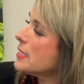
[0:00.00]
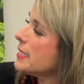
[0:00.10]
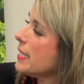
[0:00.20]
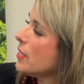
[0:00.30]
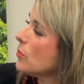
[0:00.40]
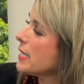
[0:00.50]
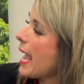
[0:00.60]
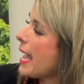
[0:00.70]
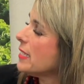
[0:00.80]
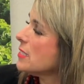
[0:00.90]
See those
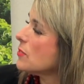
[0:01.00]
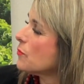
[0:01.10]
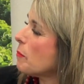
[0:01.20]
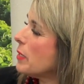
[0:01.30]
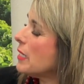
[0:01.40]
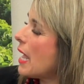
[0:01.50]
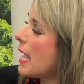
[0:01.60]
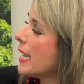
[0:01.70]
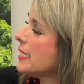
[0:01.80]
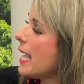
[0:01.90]
ants from a
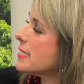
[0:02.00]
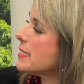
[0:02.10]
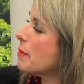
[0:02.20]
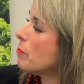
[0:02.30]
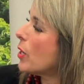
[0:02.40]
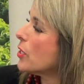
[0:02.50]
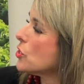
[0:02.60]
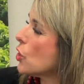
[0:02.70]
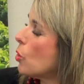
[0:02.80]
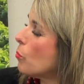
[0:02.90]
line as they
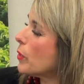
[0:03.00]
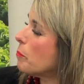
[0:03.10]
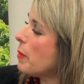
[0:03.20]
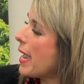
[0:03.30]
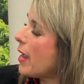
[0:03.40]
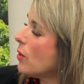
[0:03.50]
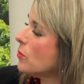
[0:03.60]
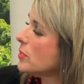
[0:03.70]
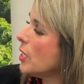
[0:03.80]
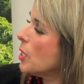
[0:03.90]
march homeward
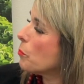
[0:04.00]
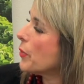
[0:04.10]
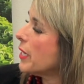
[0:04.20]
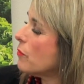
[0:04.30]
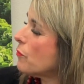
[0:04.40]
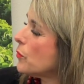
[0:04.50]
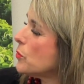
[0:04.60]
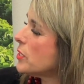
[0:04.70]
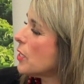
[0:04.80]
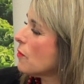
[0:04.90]
bound, bringing
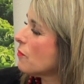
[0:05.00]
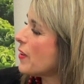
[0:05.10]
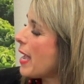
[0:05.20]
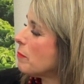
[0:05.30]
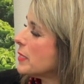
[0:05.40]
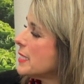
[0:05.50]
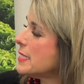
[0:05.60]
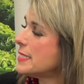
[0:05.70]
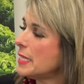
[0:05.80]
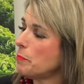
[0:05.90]
food to their families
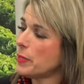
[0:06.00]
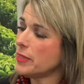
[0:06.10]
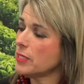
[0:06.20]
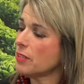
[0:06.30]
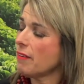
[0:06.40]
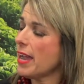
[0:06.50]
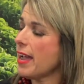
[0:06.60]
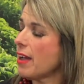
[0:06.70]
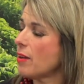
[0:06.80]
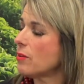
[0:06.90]
deep in the
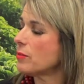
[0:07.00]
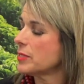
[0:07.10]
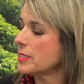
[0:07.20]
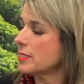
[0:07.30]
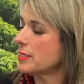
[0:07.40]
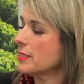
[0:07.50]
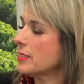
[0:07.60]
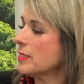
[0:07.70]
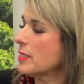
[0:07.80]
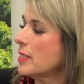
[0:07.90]
ground.
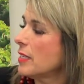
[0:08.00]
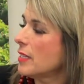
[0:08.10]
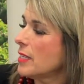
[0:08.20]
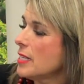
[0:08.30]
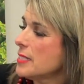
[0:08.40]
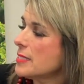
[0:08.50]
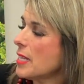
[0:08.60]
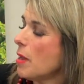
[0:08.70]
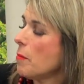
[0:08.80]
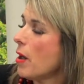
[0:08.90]

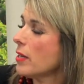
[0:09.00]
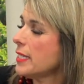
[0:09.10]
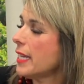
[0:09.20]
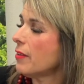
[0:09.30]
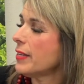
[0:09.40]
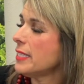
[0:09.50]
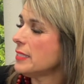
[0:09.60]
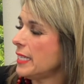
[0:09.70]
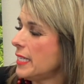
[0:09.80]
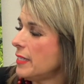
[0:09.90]
Some are carrying
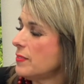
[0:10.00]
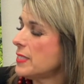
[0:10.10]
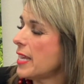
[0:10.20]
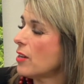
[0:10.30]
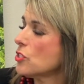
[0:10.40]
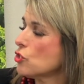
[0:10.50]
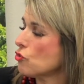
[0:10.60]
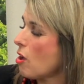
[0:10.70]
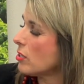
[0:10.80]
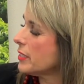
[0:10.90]
leaves. They are
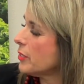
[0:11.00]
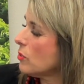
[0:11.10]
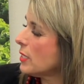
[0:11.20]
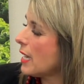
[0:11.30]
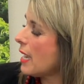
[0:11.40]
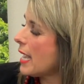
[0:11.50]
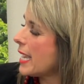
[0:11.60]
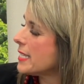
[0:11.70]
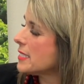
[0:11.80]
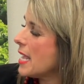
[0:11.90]
strong little
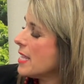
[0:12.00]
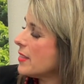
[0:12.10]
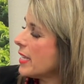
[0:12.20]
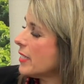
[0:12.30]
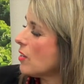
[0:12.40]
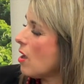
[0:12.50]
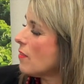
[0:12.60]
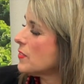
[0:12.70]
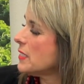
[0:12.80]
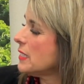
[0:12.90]
guys. They can
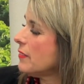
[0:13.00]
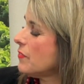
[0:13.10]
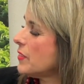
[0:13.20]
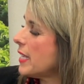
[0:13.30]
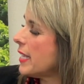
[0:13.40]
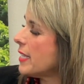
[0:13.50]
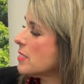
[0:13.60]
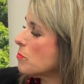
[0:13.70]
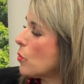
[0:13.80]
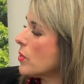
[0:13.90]
often lift
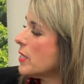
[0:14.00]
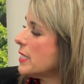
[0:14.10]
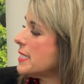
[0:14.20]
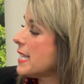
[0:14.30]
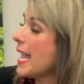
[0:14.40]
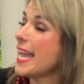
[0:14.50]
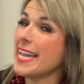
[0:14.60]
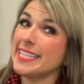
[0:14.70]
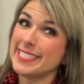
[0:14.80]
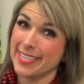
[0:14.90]
things more than
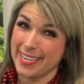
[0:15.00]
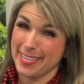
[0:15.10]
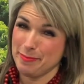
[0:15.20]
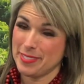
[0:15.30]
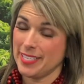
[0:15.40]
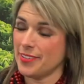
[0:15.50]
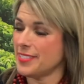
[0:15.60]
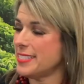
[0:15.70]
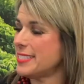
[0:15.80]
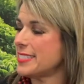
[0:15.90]
10 times their
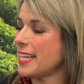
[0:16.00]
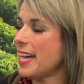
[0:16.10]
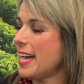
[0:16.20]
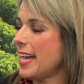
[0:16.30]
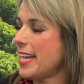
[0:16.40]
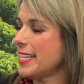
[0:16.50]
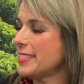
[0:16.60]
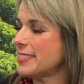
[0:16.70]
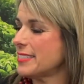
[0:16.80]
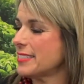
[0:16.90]

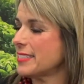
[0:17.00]
size.